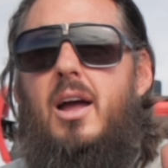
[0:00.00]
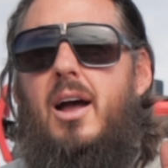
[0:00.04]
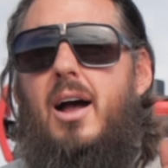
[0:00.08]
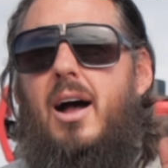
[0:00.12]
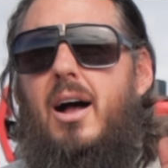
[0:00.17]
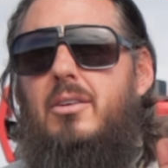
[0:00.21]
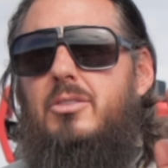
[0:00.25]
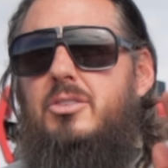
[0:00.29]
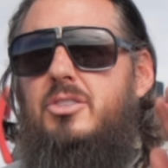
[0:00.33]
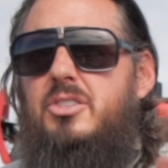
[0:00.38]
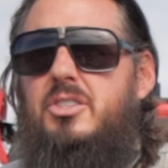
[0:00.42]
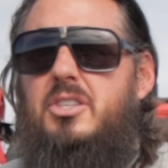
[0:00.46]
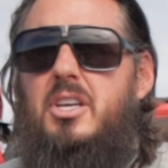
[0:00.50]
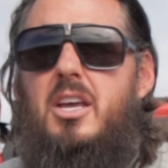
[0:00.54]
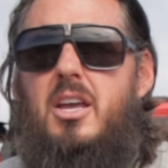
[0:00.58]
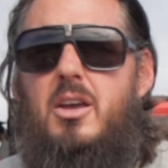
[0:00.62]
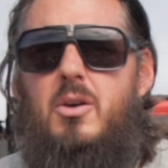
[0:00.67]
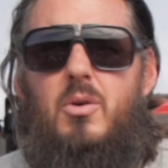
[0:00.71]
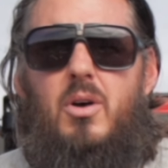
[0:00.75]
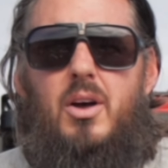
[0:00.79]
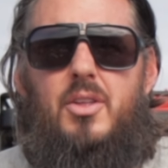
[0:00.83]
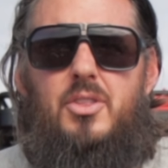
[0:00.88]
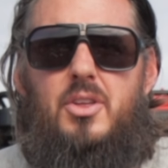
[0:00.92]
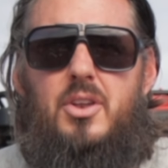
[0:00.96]
I'll see
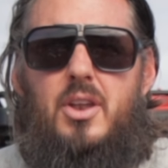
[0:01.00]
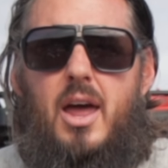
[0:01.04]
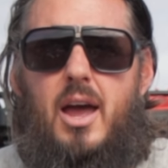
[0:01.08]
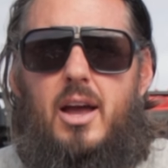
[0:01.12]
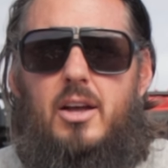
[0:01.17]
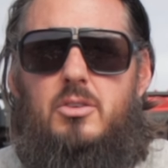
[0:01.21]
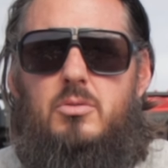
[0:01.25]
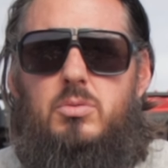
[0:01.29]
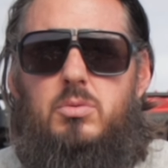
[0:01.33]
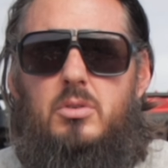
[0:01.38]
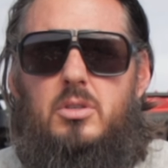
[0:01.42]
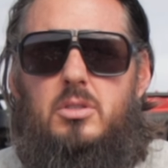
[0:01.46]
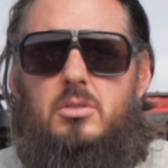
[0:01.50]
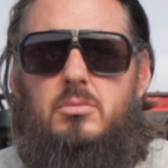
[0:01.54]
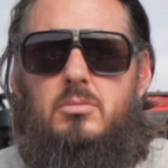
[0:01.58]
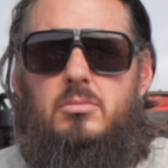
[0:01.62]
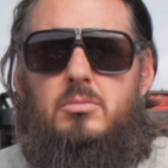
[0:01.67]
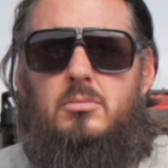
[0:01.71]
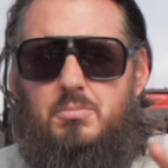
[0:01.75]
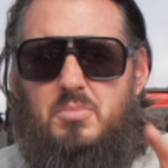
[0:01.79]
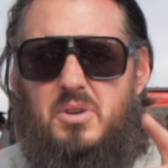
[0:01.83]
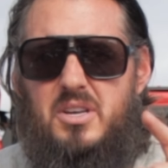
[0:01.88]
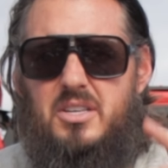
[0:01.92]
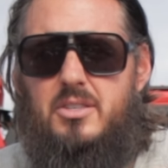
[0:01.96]
you on the next one.
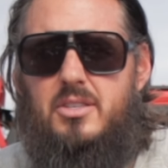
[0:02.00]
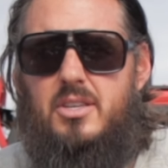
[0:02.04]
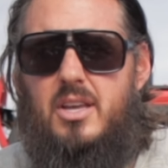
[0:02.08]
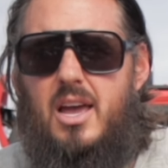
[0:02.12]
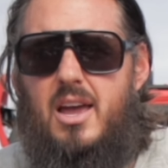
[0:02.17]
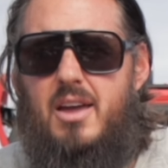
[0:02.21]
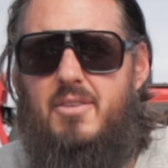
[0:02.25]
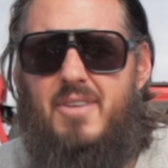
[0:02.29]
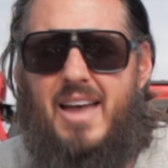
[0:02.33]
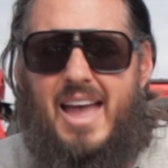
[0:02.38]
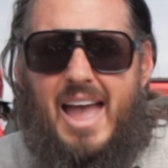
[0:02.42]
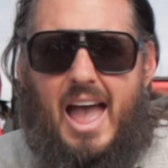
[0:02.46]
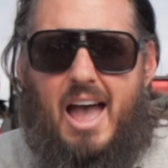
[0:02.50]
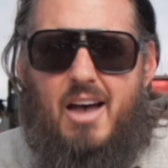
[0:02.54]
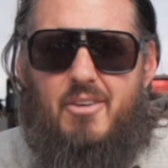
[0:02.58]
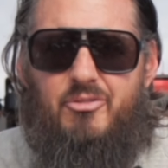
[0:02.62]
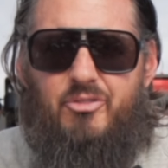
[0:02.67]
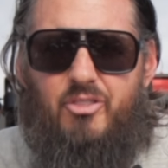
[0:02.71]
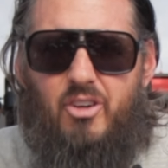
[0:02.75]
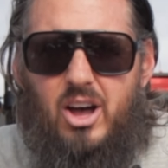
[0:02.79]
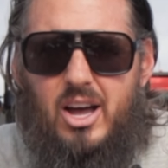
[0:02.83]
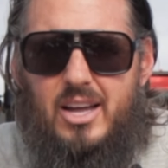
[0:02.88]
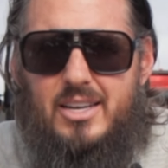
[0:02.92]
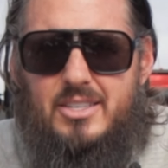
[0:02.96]
Be safe, have
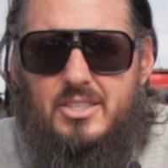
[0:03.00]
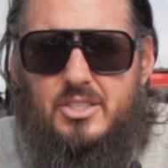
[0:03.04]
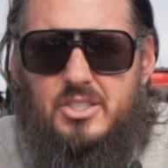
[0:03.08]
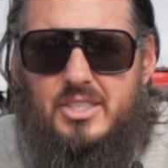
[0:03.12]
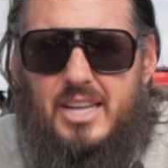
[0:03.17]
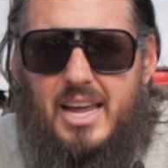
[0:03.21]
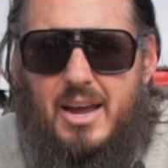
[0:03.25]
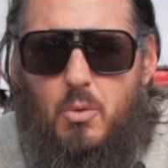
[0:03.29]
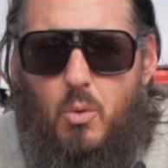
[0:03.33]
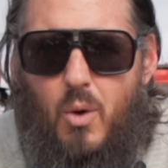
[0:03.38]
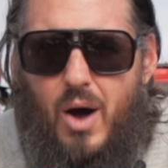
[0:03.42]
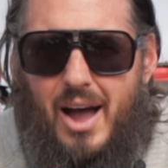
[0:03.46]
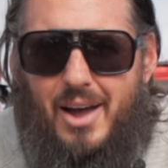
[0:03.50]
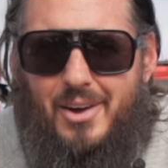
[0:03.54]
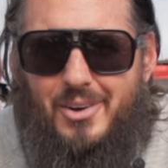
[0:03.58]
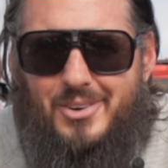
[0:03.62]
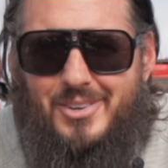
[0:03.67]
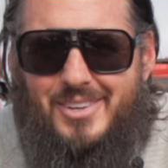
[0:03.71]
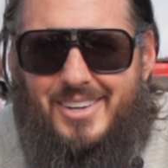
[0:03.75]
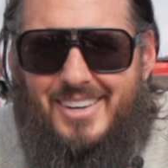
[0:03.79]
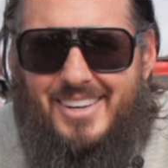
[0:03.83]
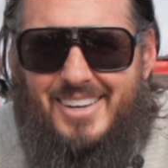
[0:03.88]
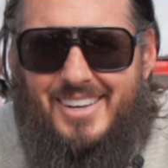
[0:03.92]
fun, stay wild.